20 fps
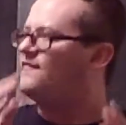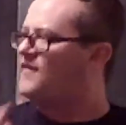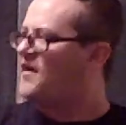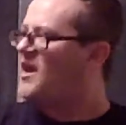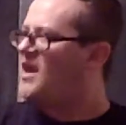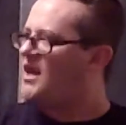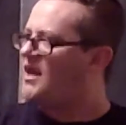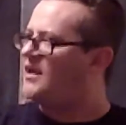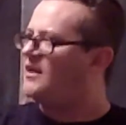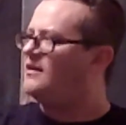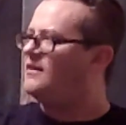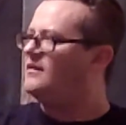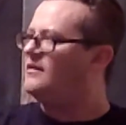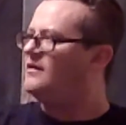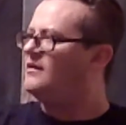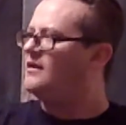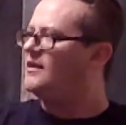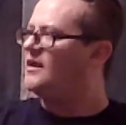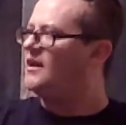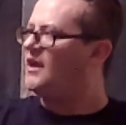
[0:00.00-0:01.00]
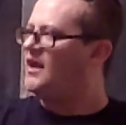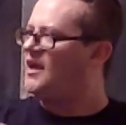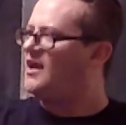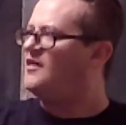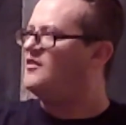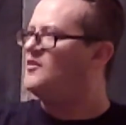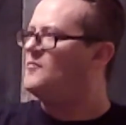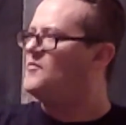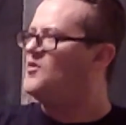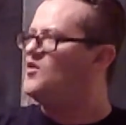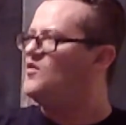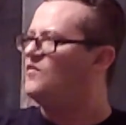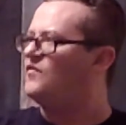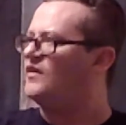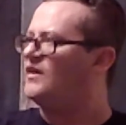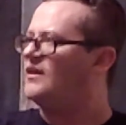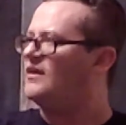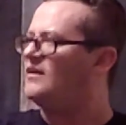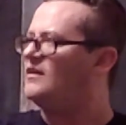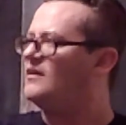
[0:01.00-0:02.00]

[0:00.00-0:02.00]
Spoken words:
fan in the movie.